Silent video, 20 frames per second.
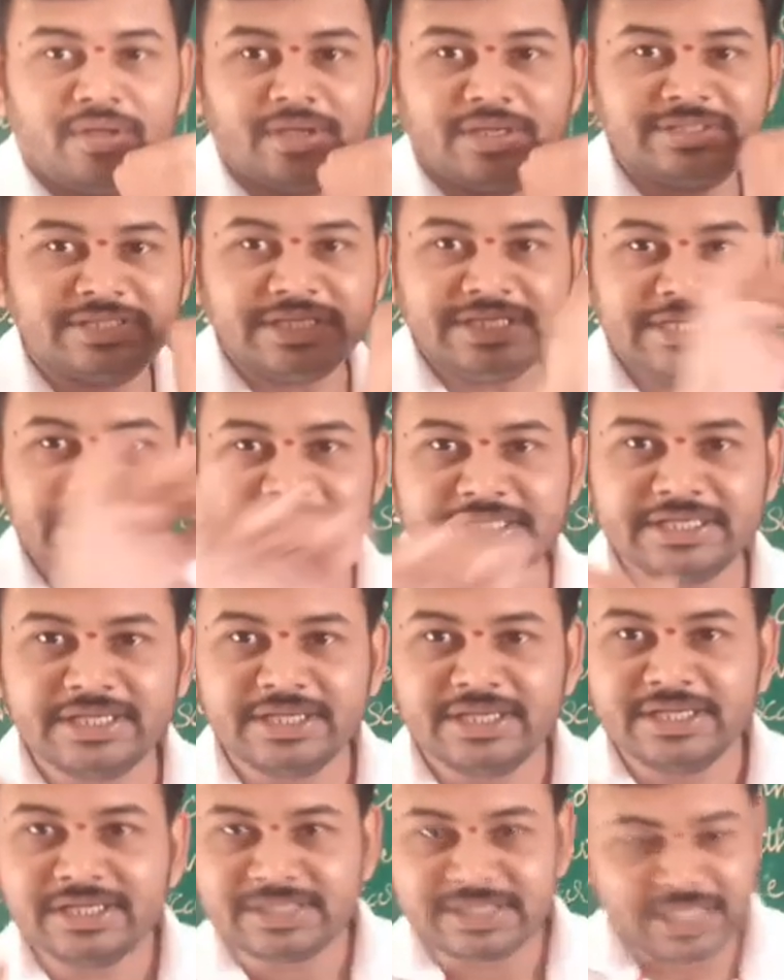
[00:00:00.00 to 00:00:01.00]
Isn't
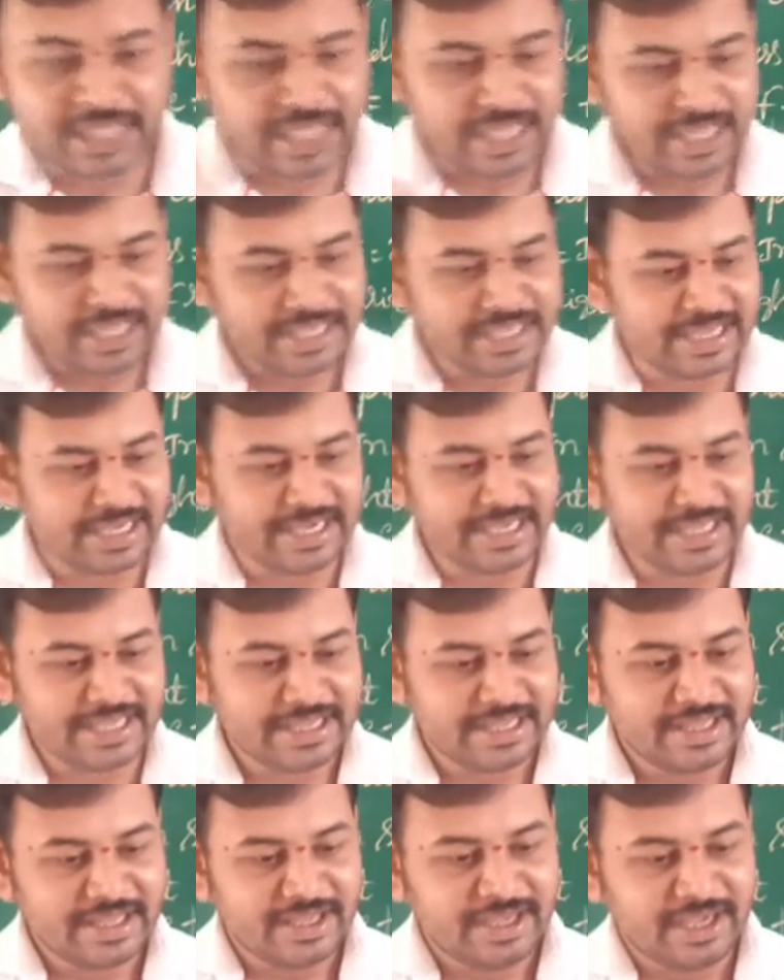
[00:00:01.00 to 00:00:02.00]
it? See
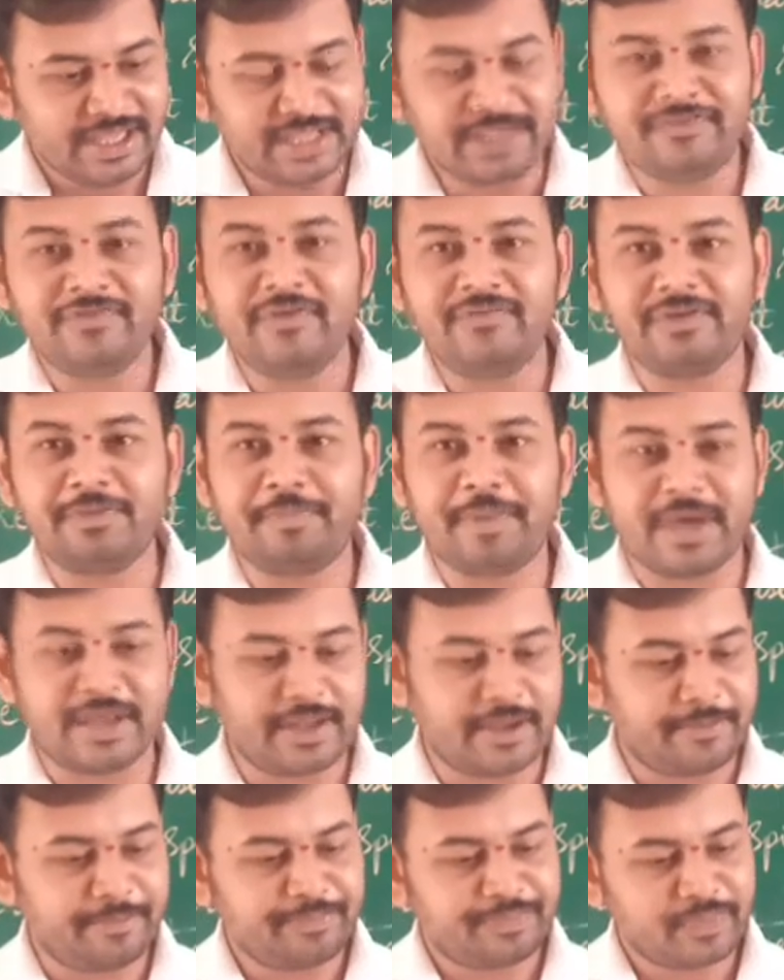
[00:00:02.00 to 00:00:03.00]
here in the 5th
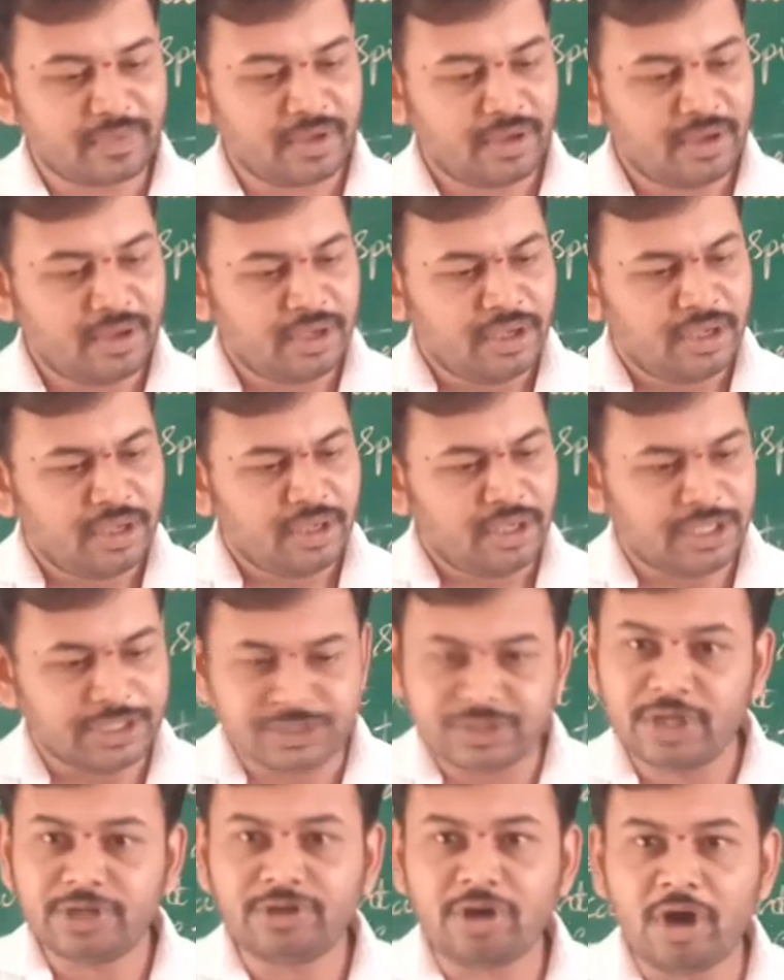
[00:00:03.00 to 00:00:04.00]
para,
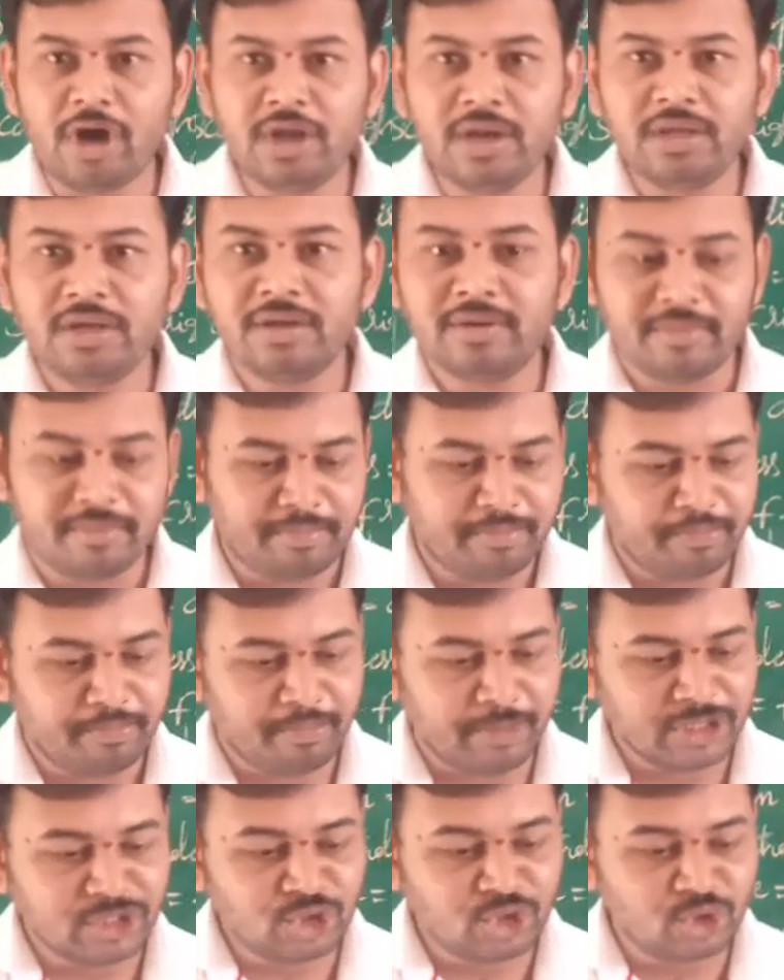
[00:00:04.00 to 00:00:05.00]
is that all?
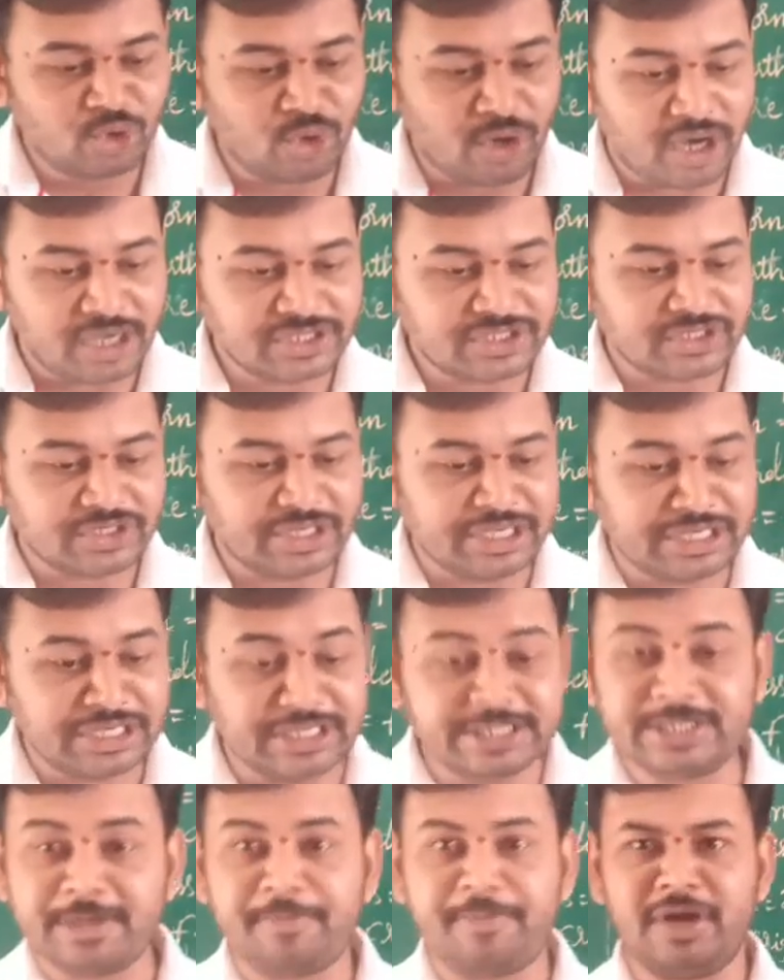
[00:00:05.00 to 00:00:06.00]
Manju asked in
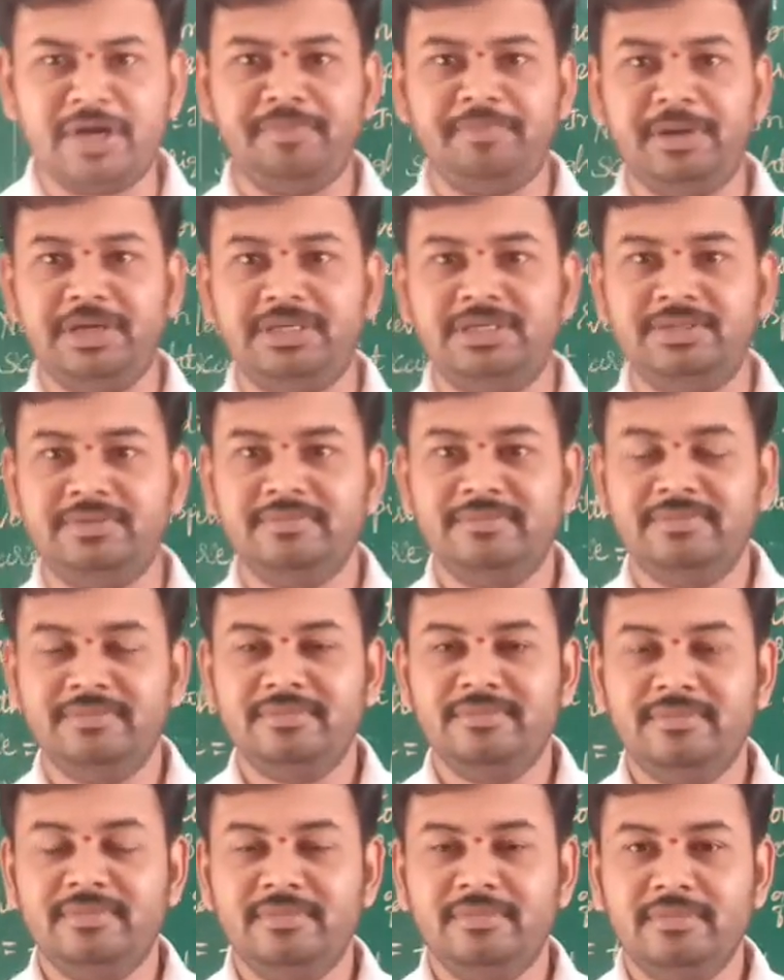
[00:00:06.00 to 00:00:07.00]
disappointment.
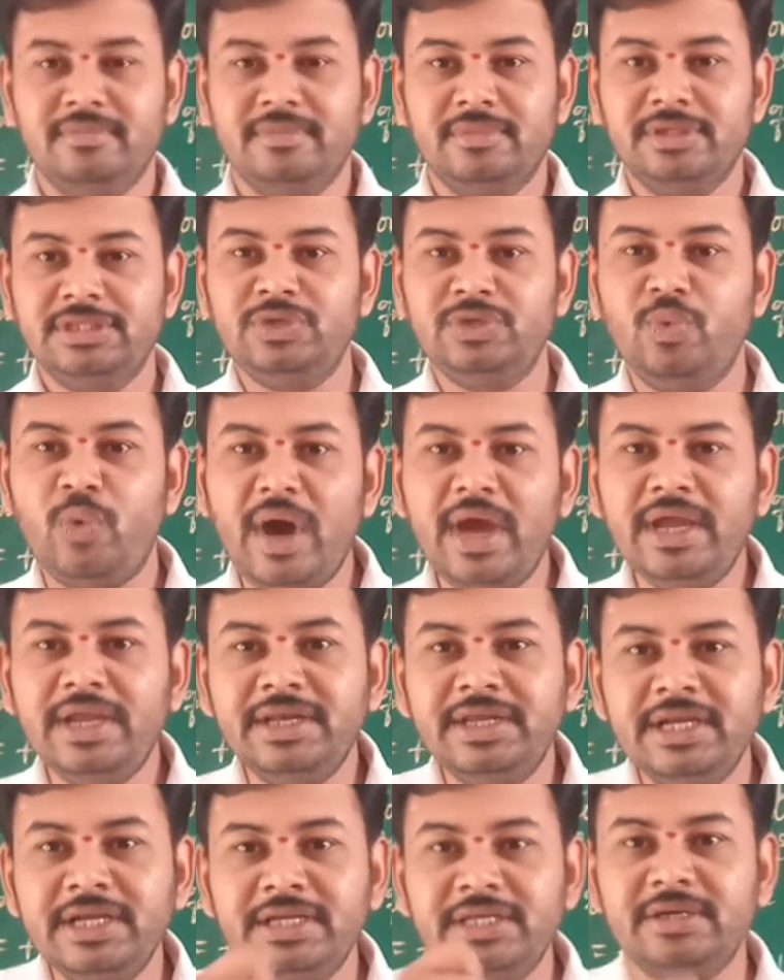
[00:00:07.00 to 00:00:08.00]
See, why
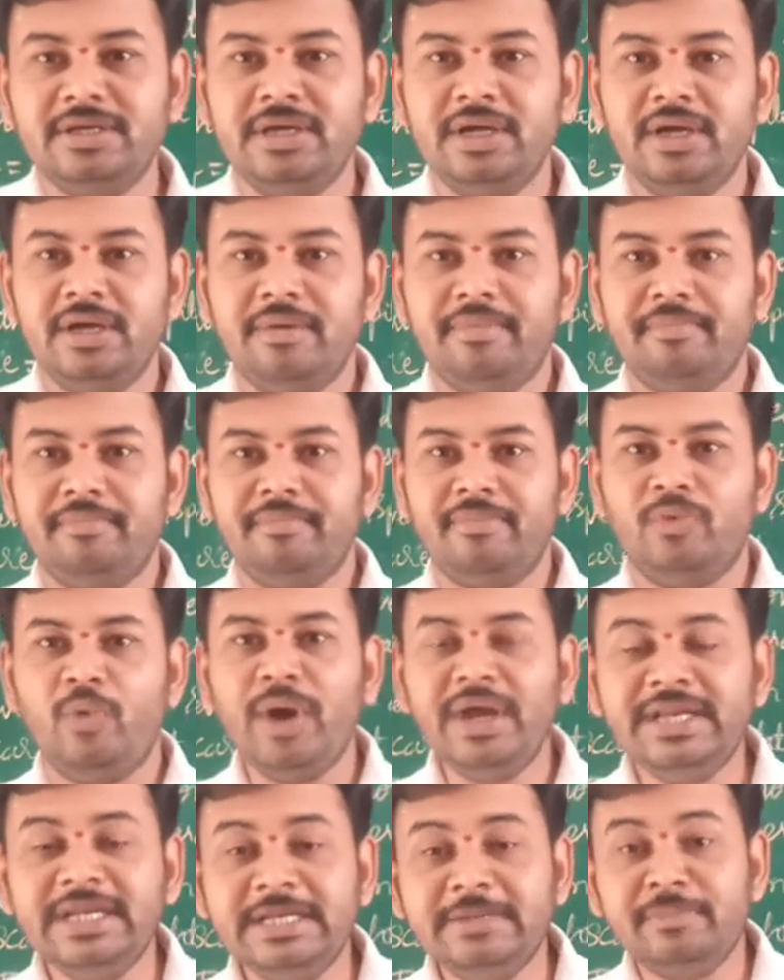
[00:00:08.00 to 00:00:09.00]
did
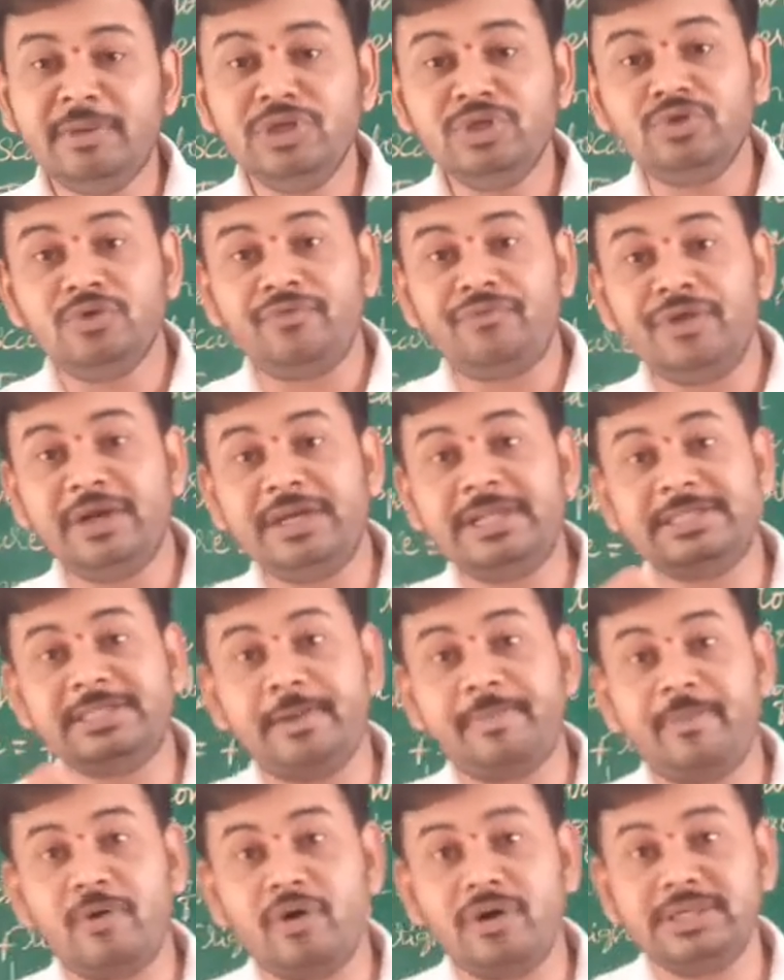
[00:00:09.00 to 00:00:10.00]
Manju feel
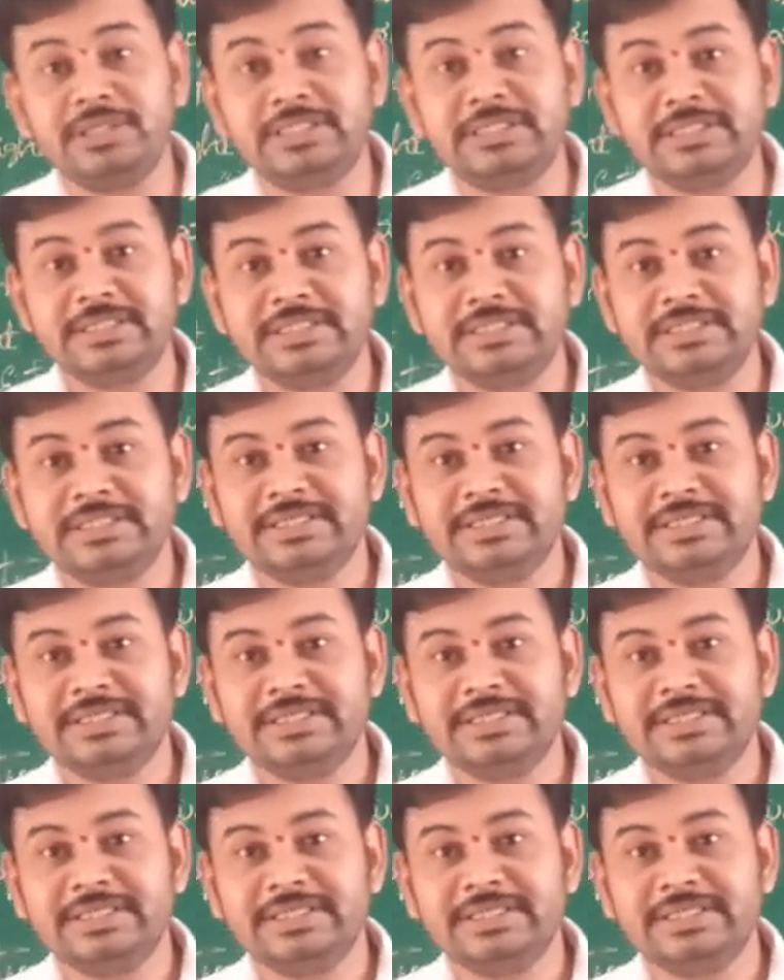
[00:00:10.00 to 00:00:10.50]
disappointed?